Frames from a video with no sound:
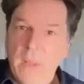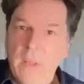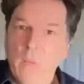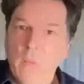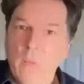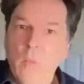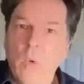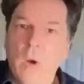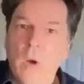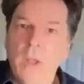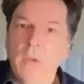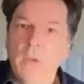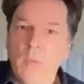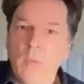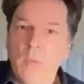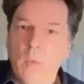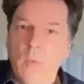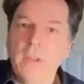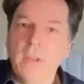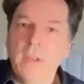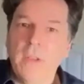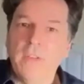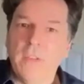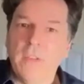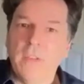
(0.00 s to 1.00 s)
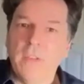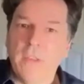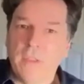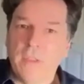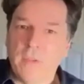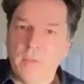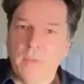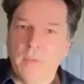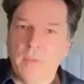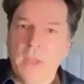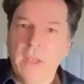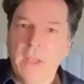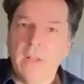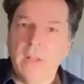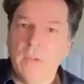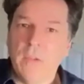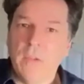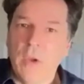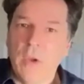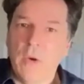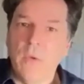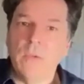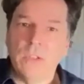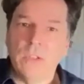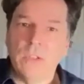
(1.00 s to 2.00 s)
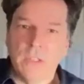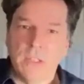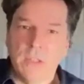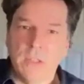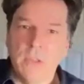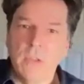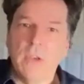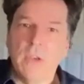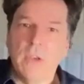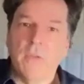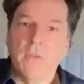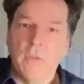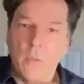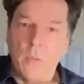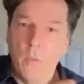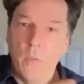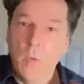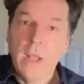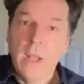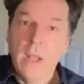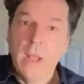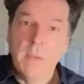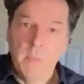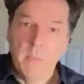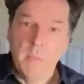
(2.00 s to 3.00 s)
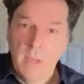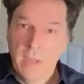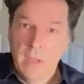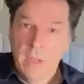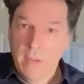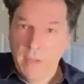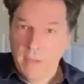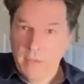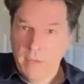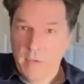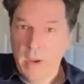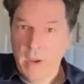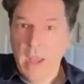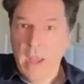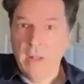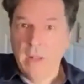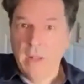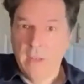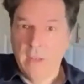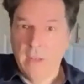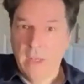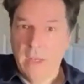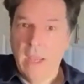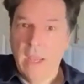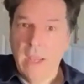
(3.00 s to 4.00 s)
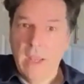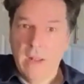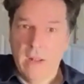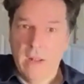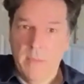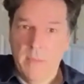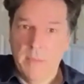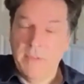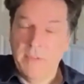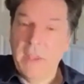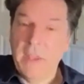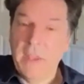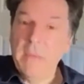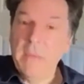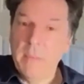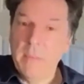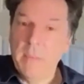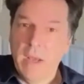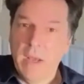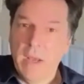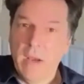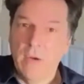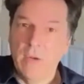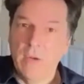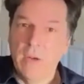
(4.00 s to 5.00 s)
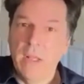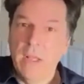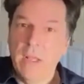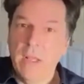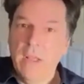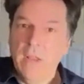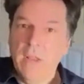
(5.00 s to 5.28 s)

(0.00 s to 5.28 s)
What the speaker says: What is like, don't just look for one big threat to get upset about.